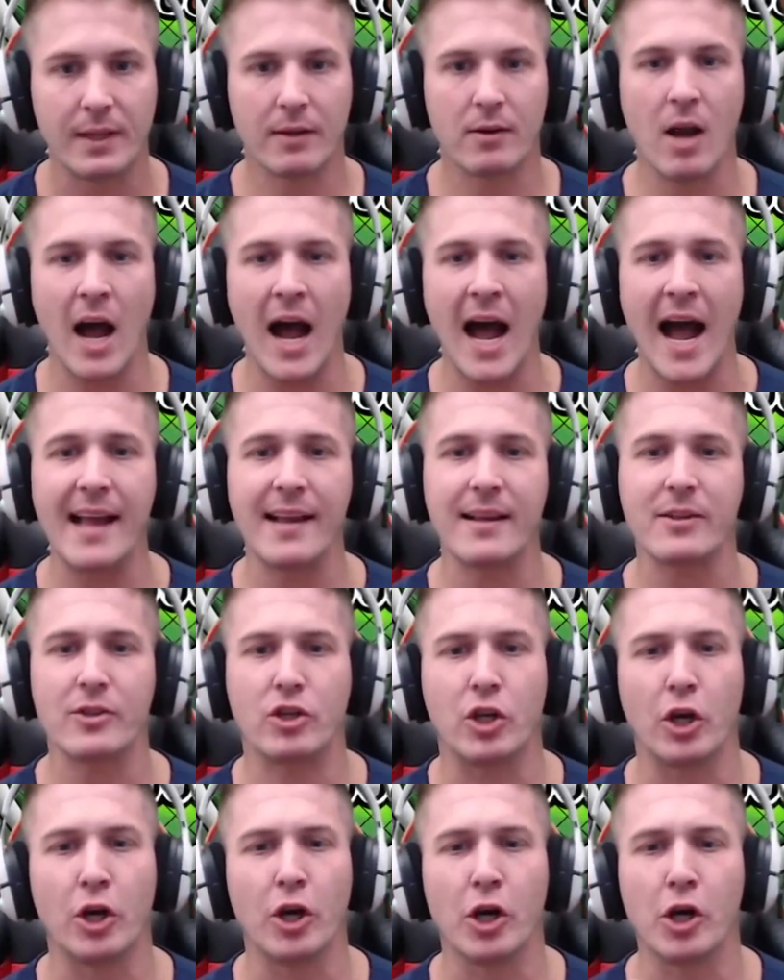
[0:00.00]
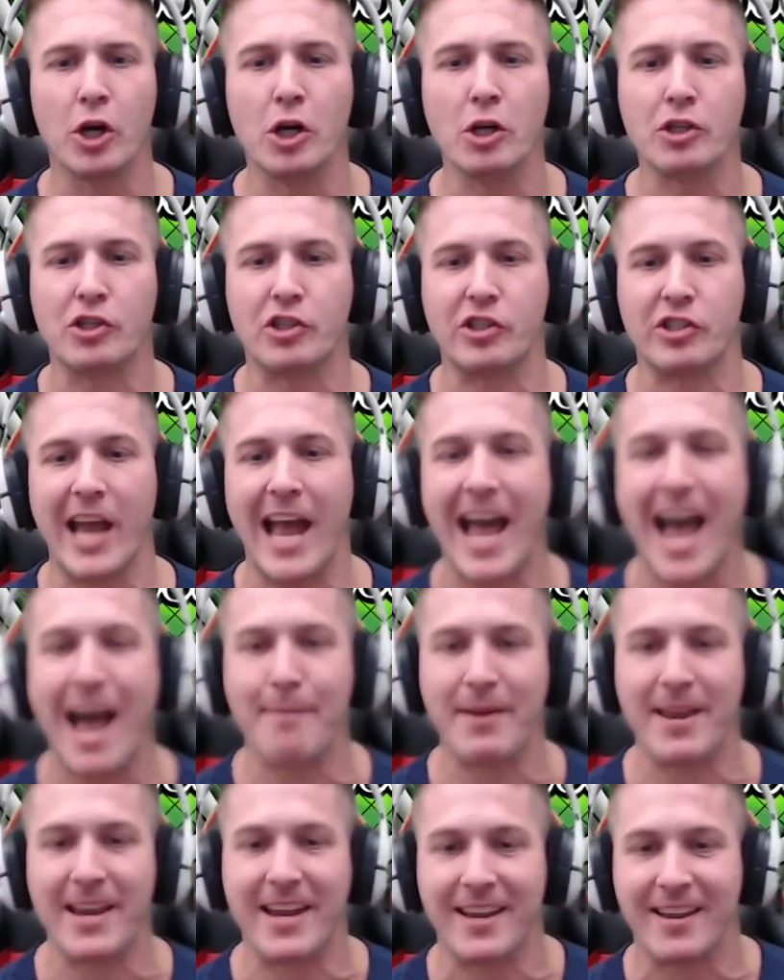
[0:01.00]
Not too
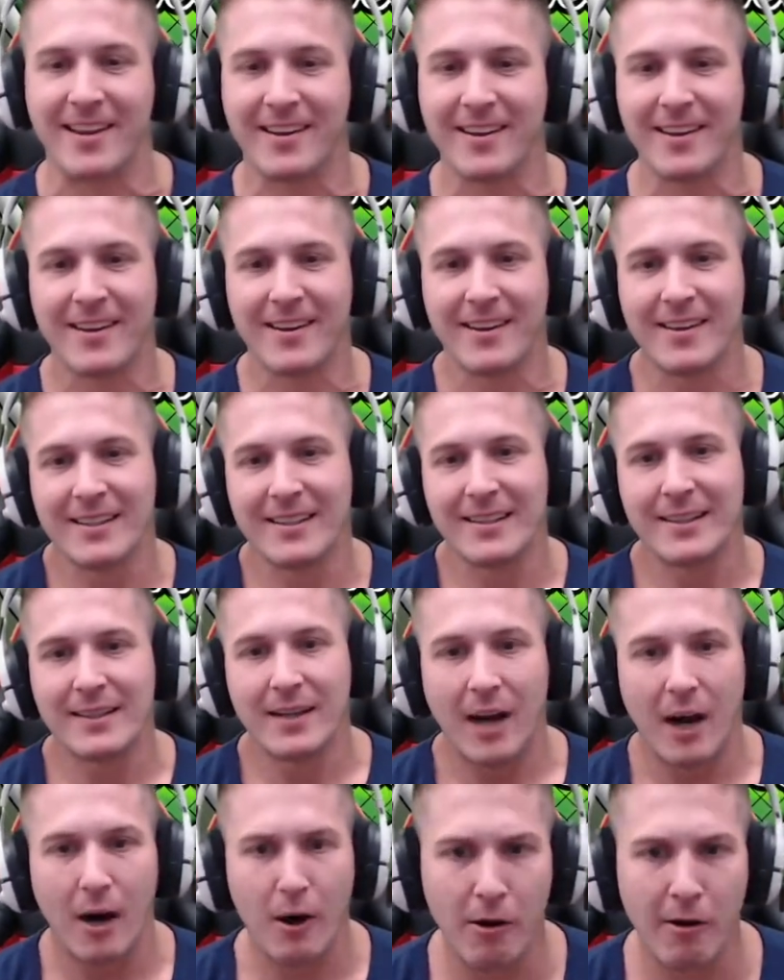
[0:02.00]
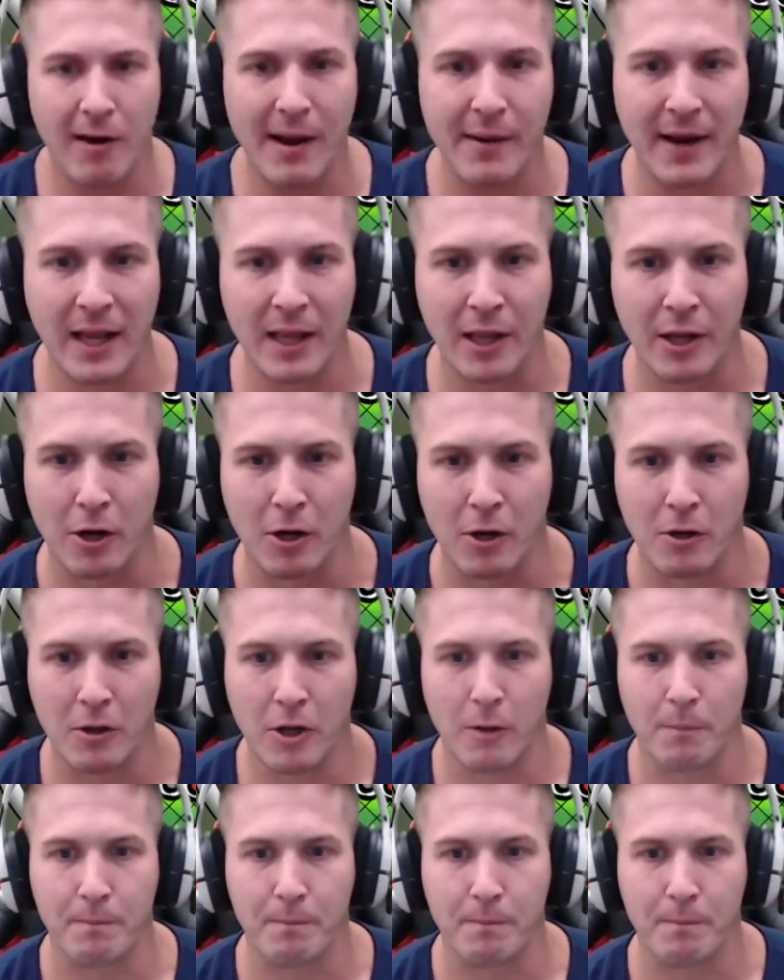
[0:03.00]
shabby! Alright, a little, little